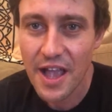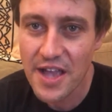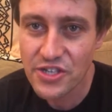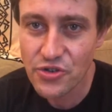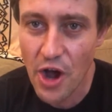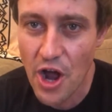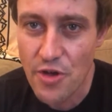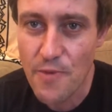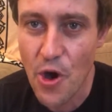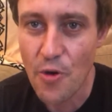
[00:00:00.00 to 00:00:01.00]

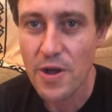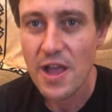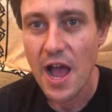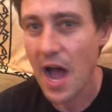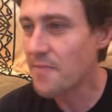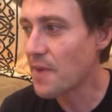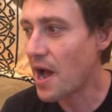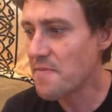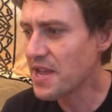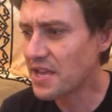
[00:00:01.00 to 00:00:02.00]
Astronomo. I'm,
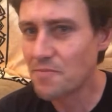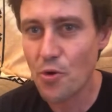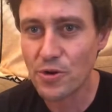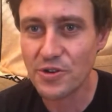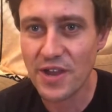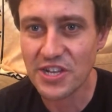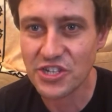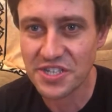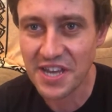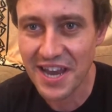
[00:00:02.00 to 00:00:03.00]
I'm making more
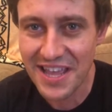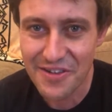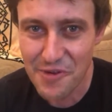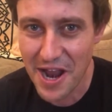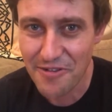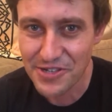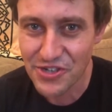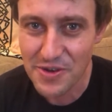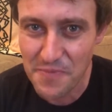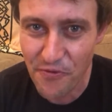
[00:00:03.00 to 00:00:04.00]
donations today than when I was
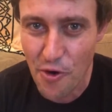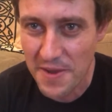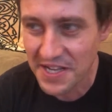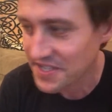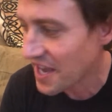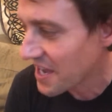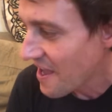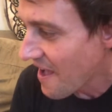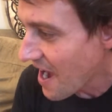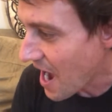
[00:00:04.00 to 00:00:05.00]
street performing. It's like
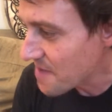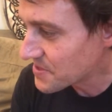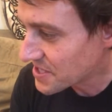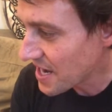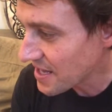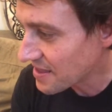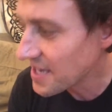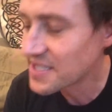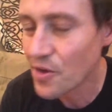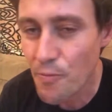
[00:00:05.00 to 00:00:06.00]
I'm saying
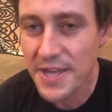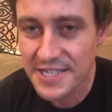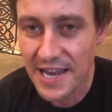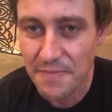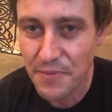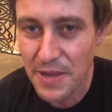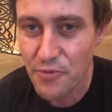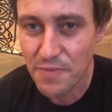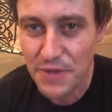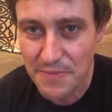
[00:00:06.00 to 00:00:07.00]
things that resonate pe
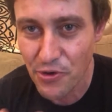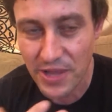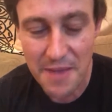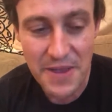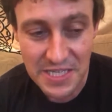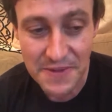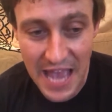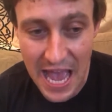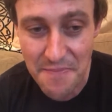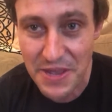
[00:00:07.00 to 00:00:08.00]
with people, and that makes me
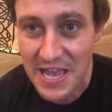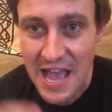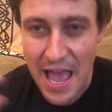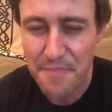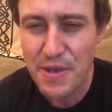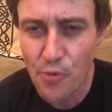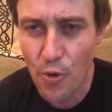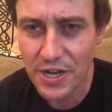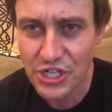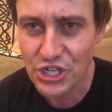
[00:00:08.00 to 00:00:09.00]
happy. And people
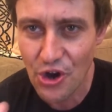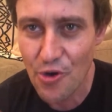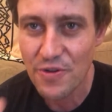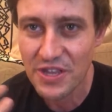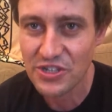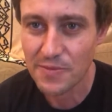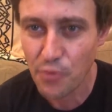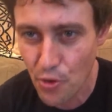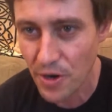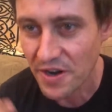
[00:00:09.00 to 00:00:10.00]
want to show their
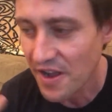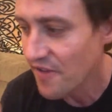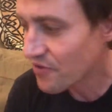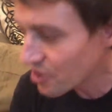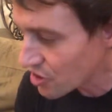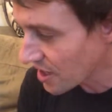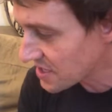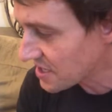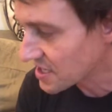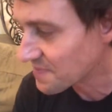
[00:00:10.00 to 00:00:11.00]
support for the good
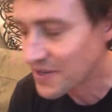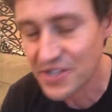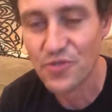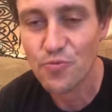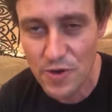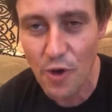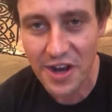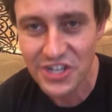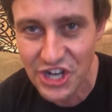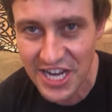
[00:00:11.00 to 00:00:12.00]
ideas, because we want
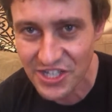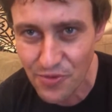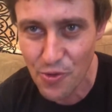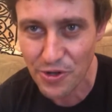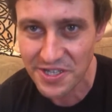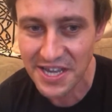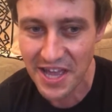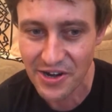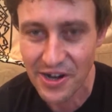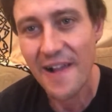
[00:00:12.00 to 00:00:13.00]
to change the world
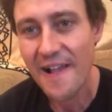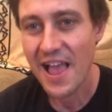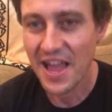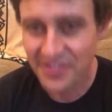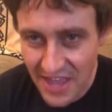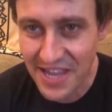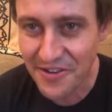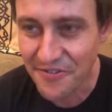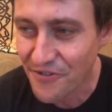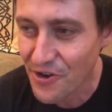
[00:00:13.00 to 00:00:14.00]
together. And thank you
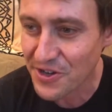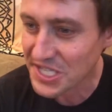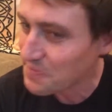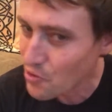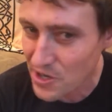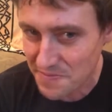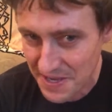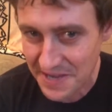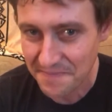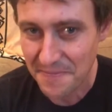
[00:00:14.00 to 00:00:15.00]
for supporting
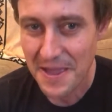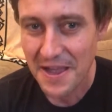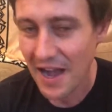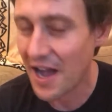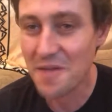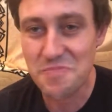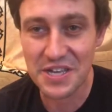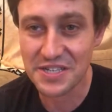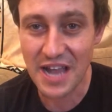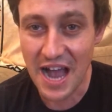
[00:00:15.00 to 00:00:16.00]
me, uh,
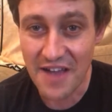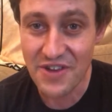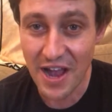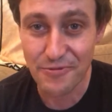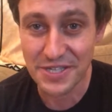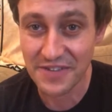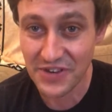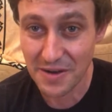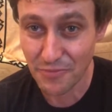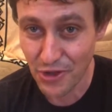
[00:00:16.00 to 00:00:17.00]
because I've not received
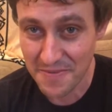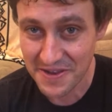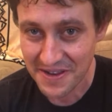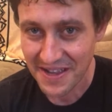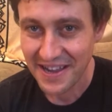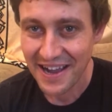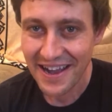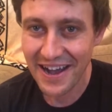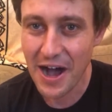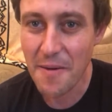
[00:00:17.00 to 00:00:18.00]
unemployment.
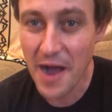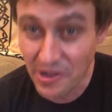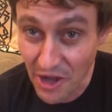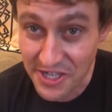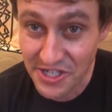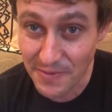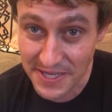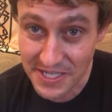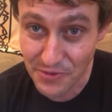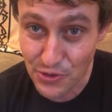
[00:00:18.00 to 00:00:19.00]
Uh, I lost all my
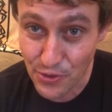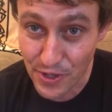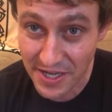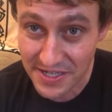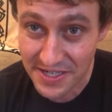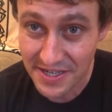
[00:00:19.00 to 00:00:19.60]
summer tour gigs.